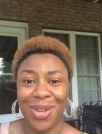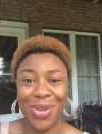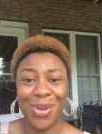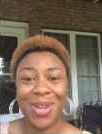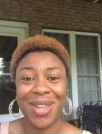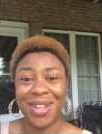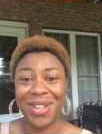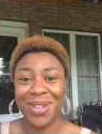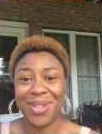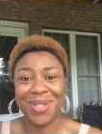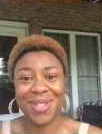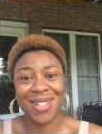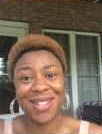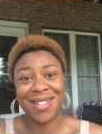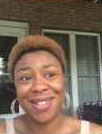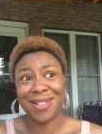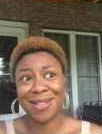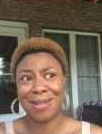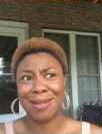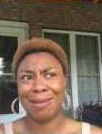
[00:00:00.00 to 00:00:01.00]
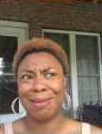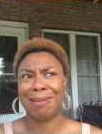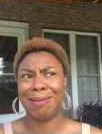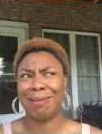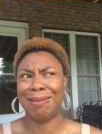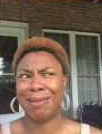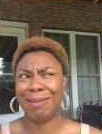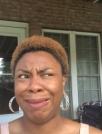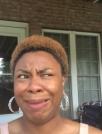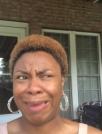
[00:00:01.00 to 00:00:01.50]
you can use this
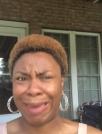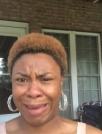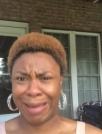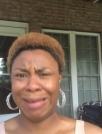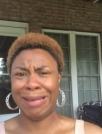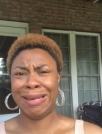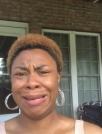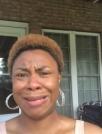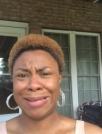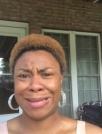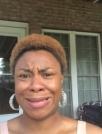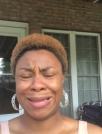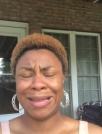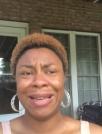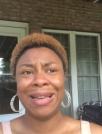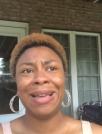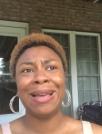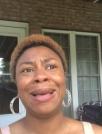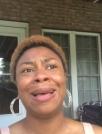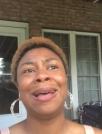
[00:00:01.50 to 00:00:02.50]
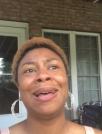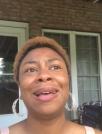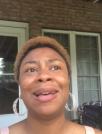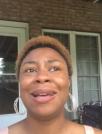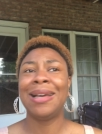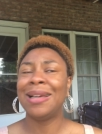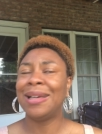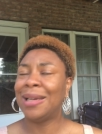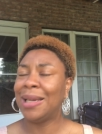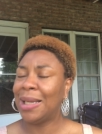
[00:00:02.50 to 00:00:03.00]
gayness,
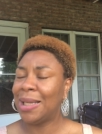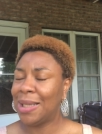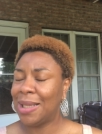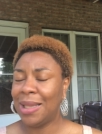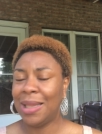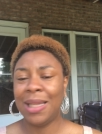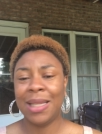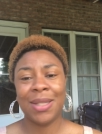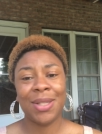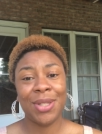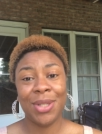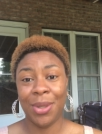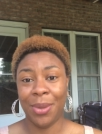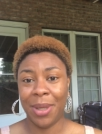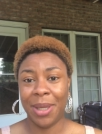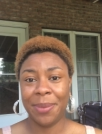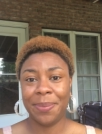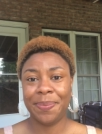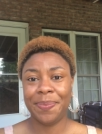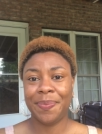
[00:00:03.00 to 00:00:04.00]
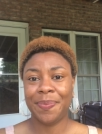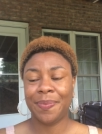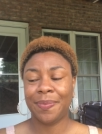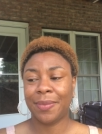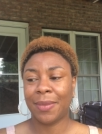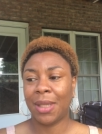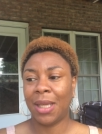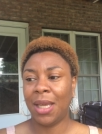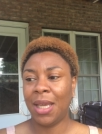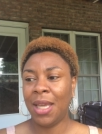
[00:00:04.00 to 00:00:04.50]
let's do it.
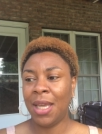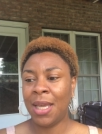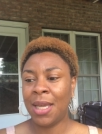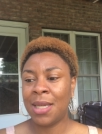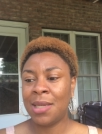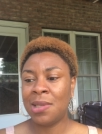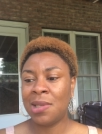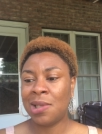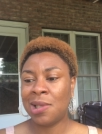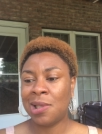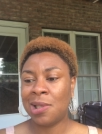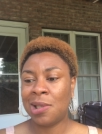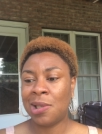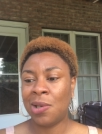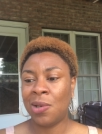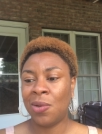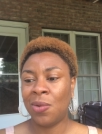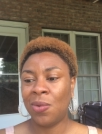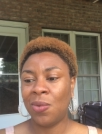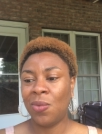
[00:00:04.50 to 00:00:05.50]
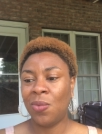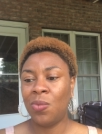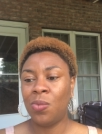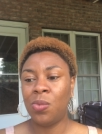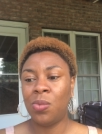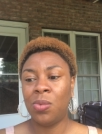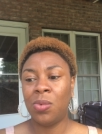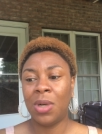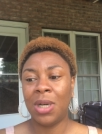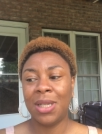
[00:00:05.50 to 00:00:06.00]
And uh,
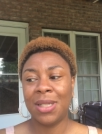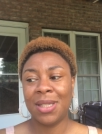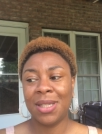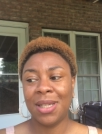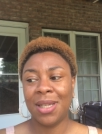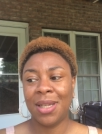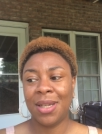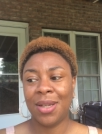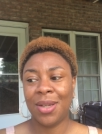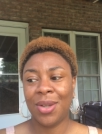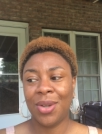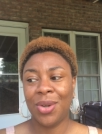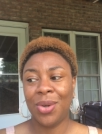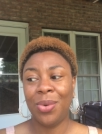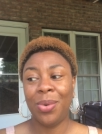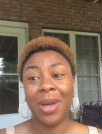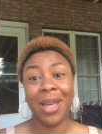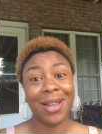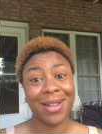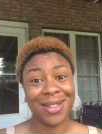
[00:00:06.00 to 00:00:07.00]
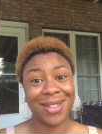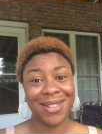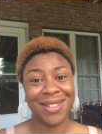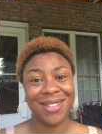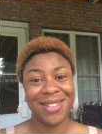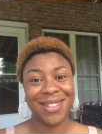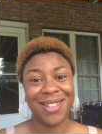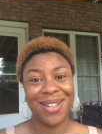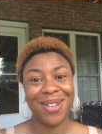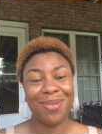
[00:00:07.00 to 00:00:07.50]
wasn't quick,
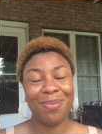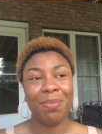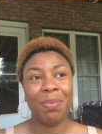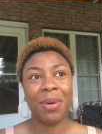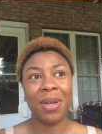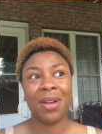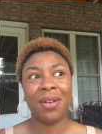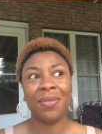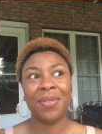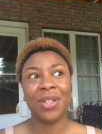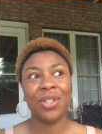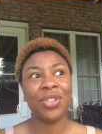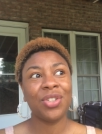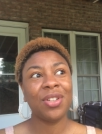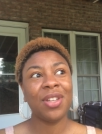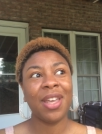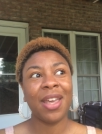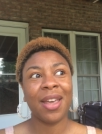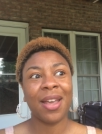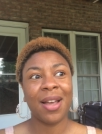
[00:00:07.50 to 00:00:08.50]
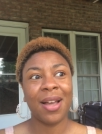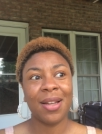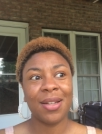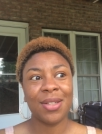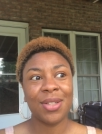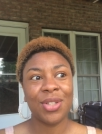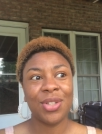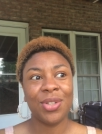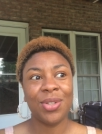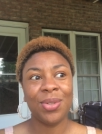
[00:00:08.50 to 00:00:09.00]
but eventually I got
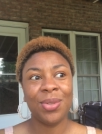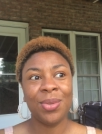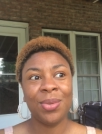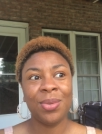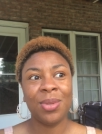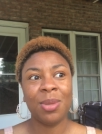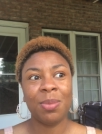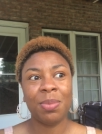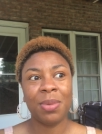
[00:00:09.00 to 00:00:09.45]
to the